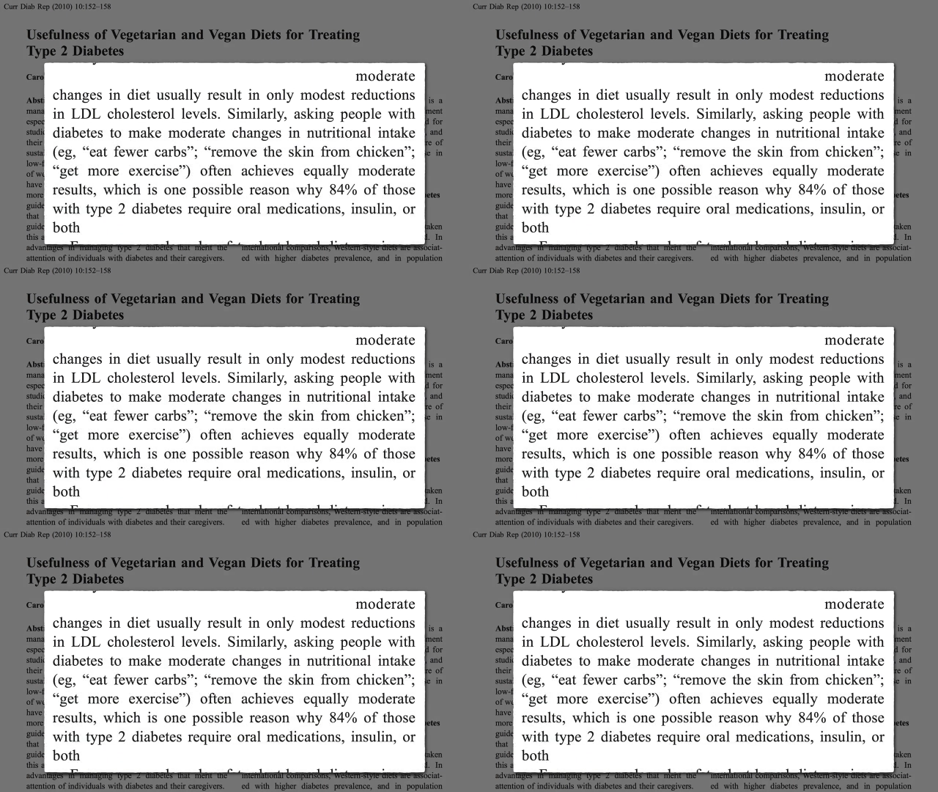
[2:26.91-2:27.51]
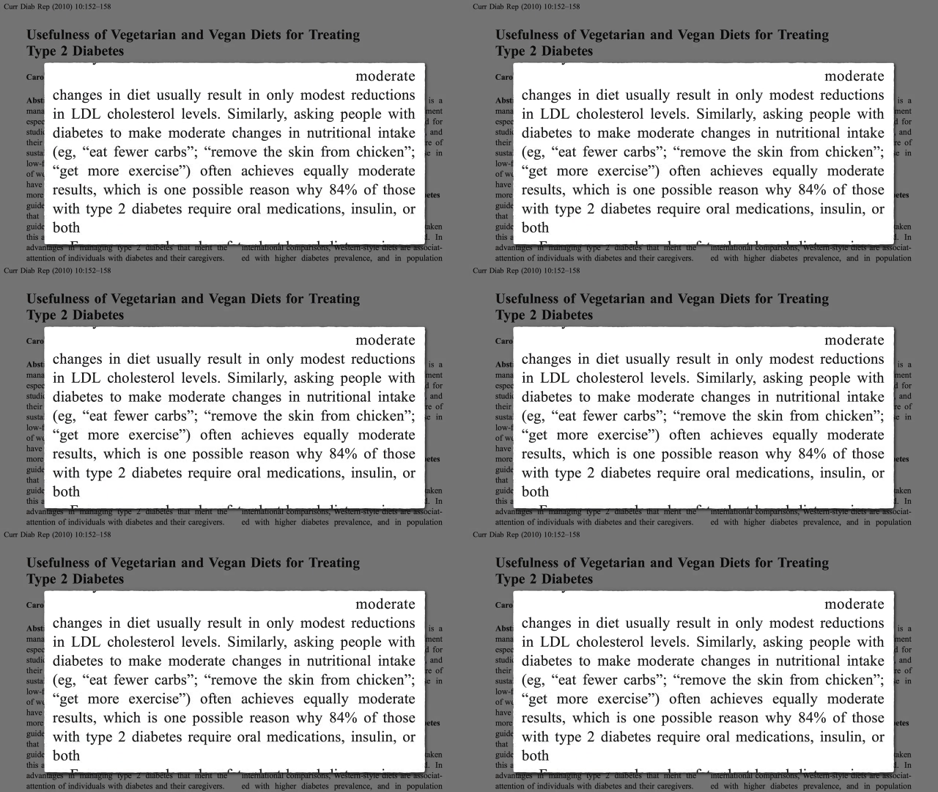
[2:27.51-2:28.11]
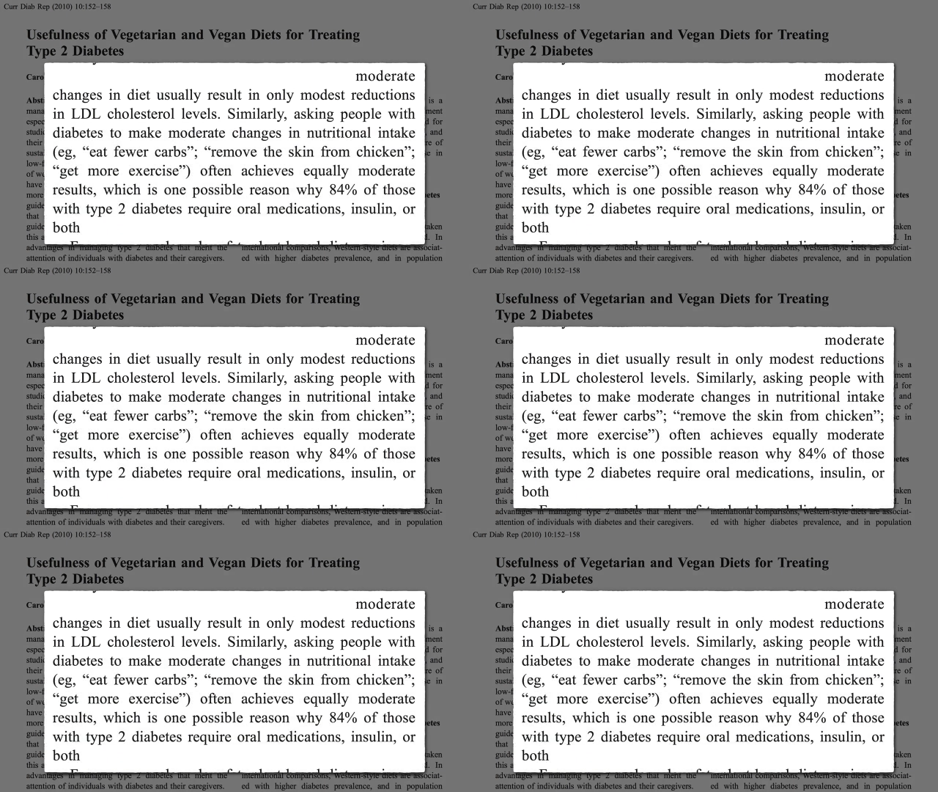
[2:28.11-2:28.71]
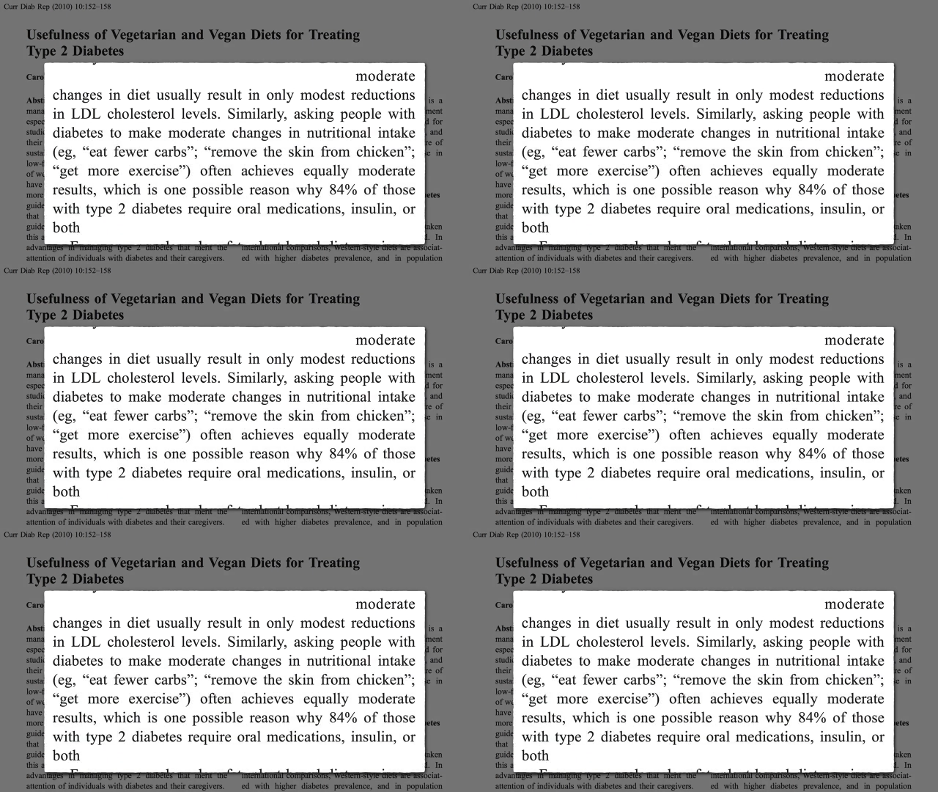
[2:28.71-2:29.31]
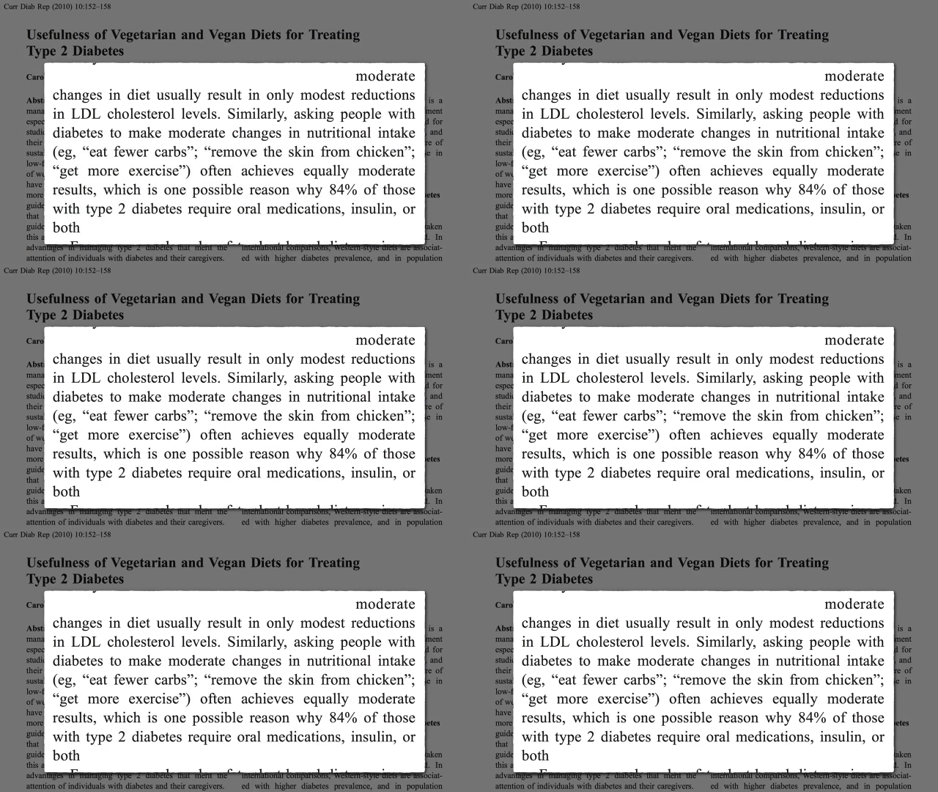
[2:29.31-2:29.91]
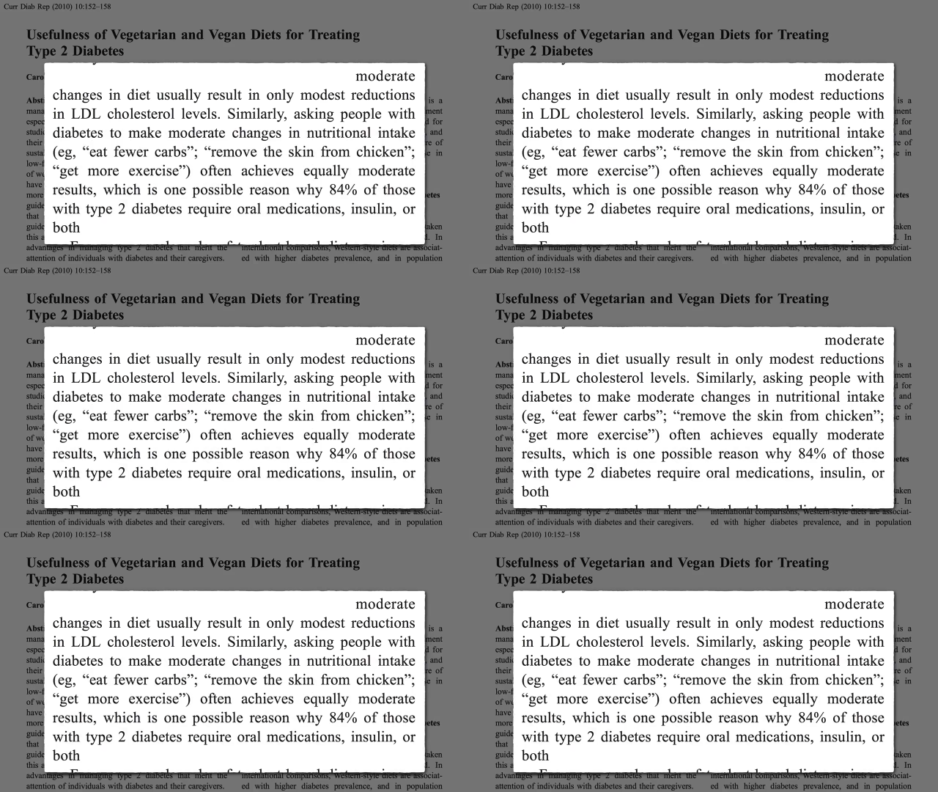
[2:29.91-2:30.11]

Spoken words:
[unreadable: no face in view]